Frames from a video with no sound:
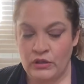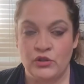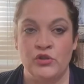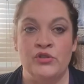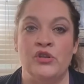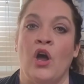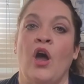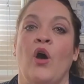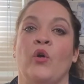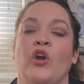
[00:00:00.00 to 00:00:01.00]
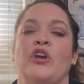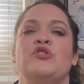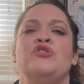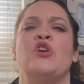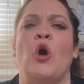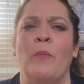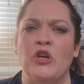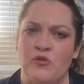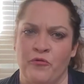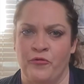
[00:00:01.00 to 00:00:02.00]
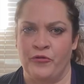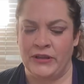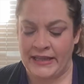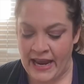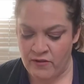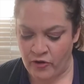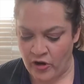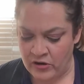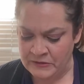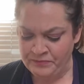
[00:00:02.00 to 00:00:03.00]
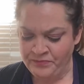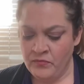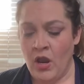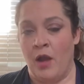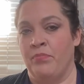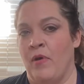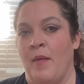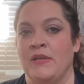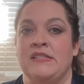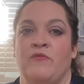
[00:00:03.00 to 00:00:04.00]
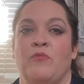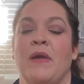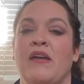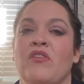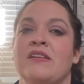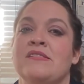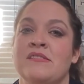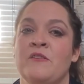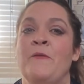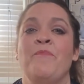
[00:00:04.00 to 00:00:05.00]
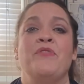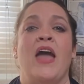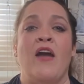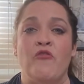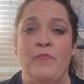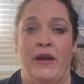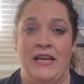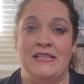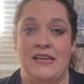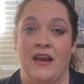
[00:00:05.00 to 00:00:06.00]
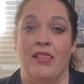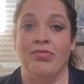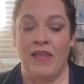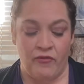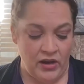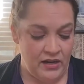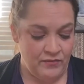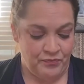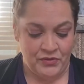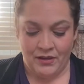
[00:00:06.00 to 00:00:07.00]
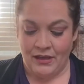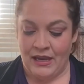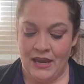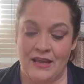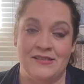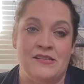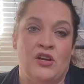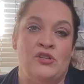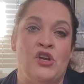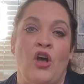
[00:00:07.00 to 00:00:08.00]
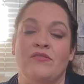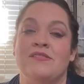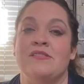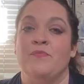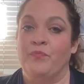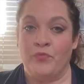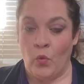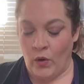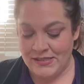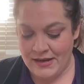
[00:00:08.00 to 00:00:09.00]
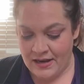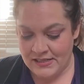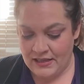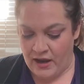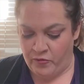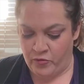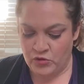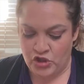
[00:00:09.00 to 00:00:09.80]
So good, so much flavor. I promise if you make this, everybody is gonna love it. Kids, adults, what's not to love?